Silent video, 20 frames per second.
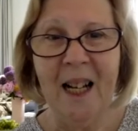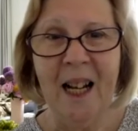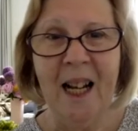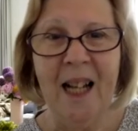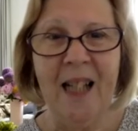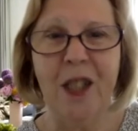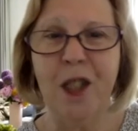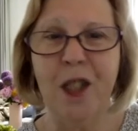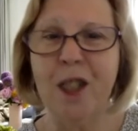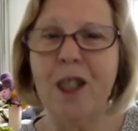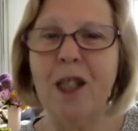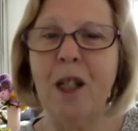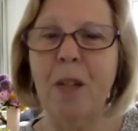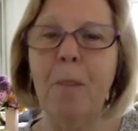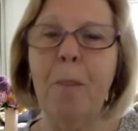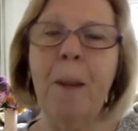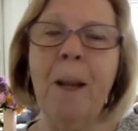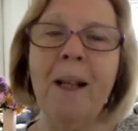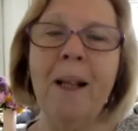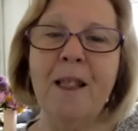It just
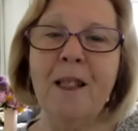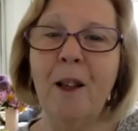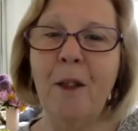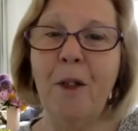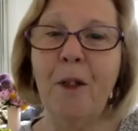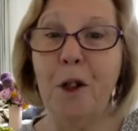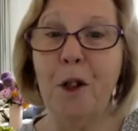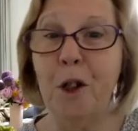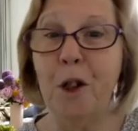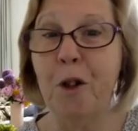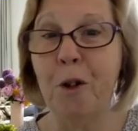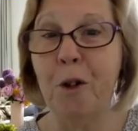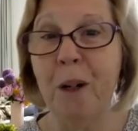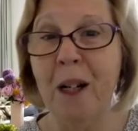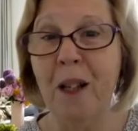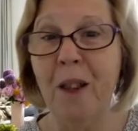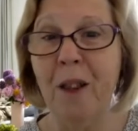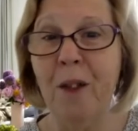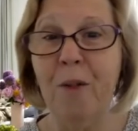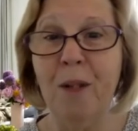depends on the
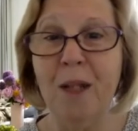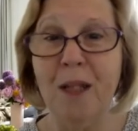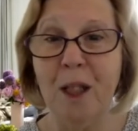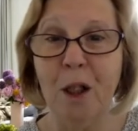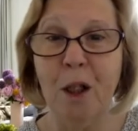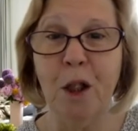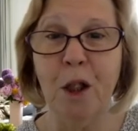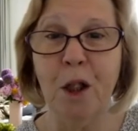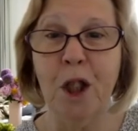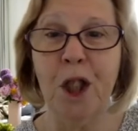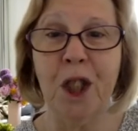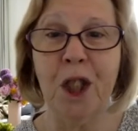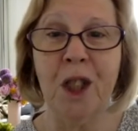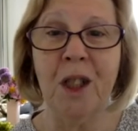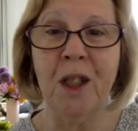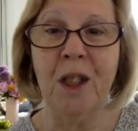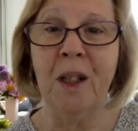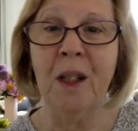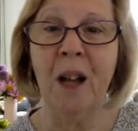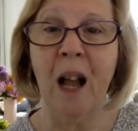degree of the
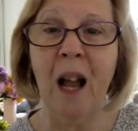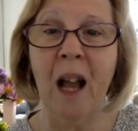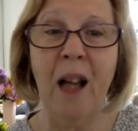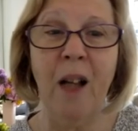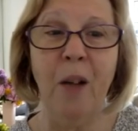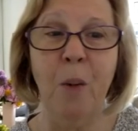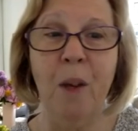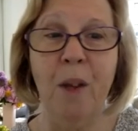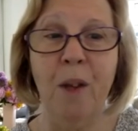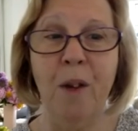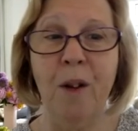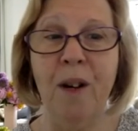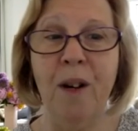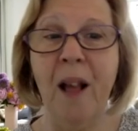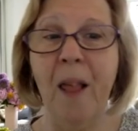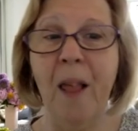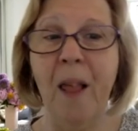resolution and whether another